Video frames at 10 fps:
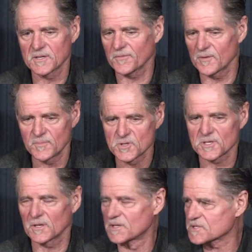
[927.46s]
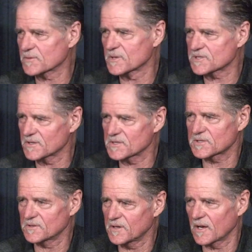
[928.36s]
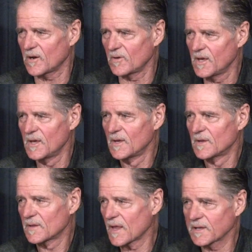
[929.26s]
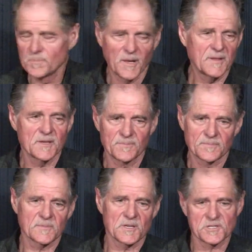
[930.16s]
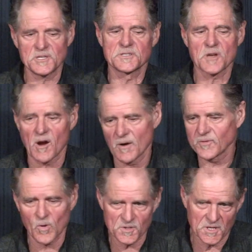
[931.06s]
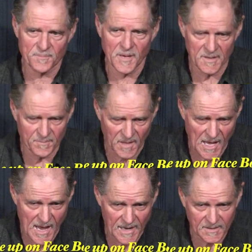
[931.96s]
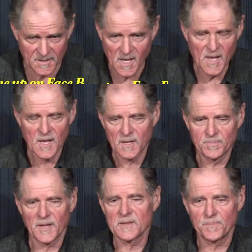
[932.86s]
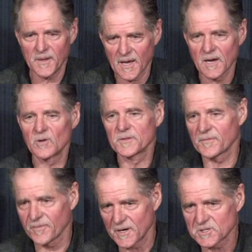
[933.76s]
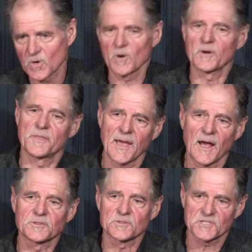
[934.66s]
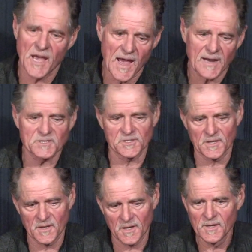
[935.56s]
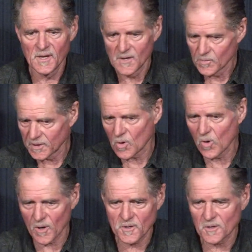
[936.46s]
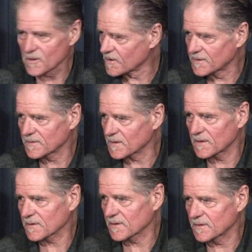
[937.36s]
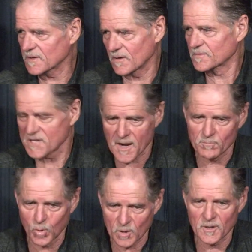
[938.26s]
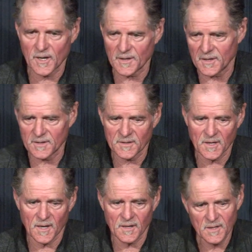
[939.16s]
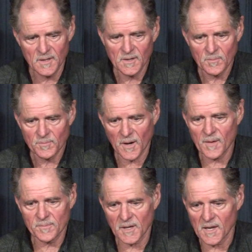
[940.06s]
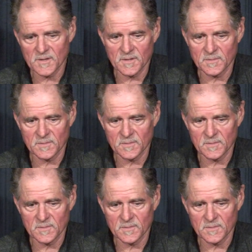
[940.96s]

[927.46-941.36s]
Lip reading: different musical instruments in the studio. Wow. Like he played the sitar, of course, on Paint It Black, and played the piano and the French horn and the alto sax and the recorder and, you know, tambura and